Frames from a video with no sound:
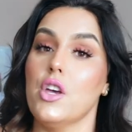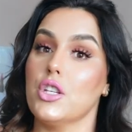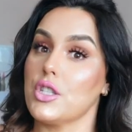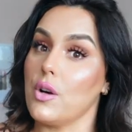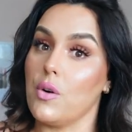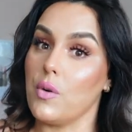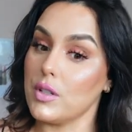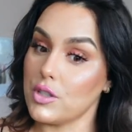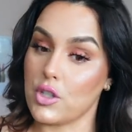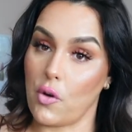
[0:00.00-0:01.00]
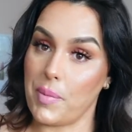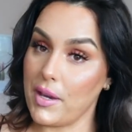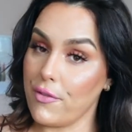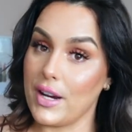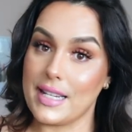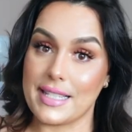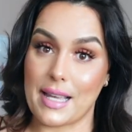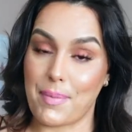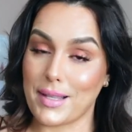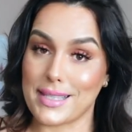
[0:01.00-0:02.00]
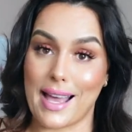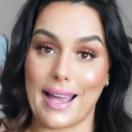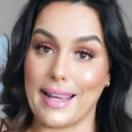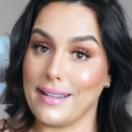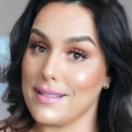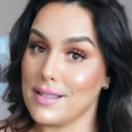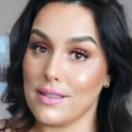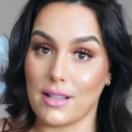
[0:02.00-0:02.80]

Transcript: So don't be afraid to step outside